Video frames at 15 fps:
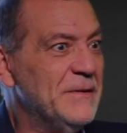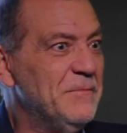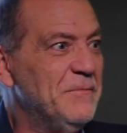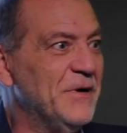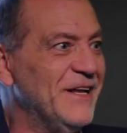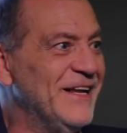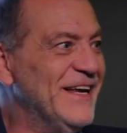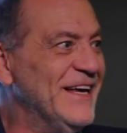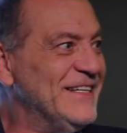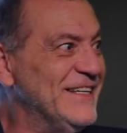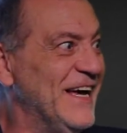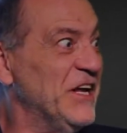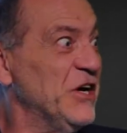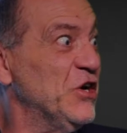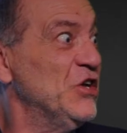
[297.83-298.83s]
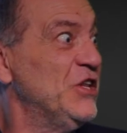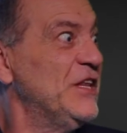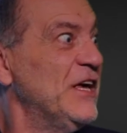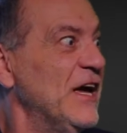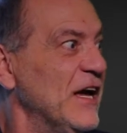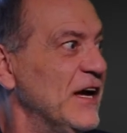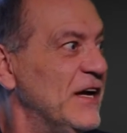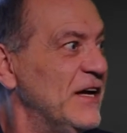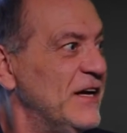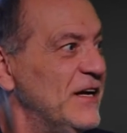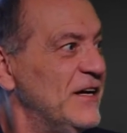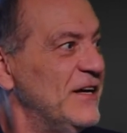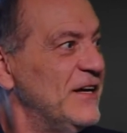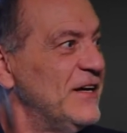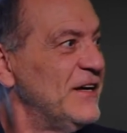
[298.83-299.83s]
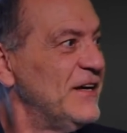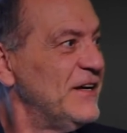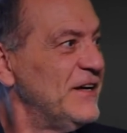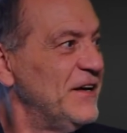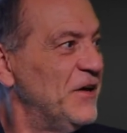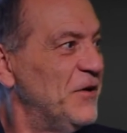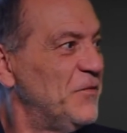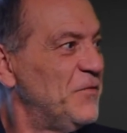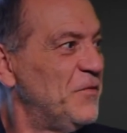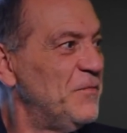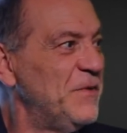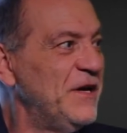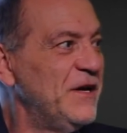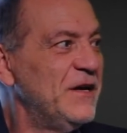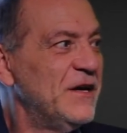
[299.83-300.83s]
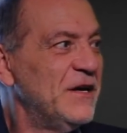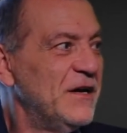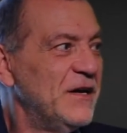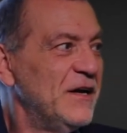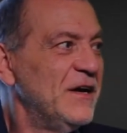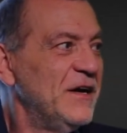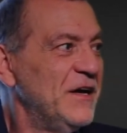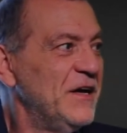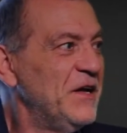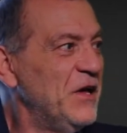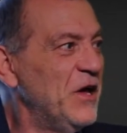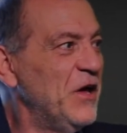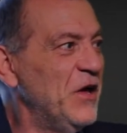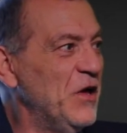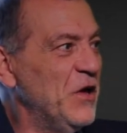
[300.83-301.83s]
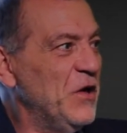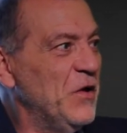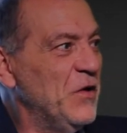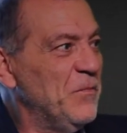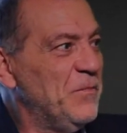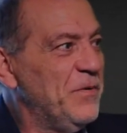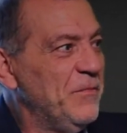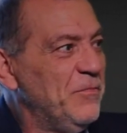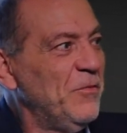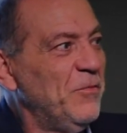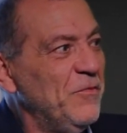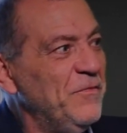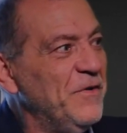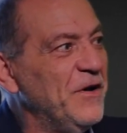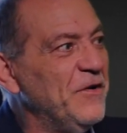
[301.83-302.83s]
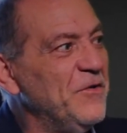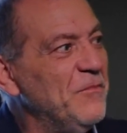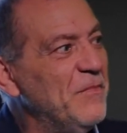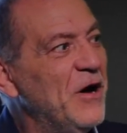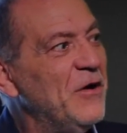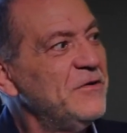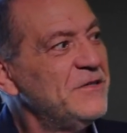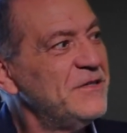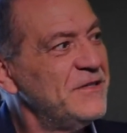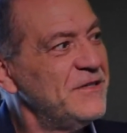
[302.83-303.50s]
But is that a good thing? For me, people will figure them out.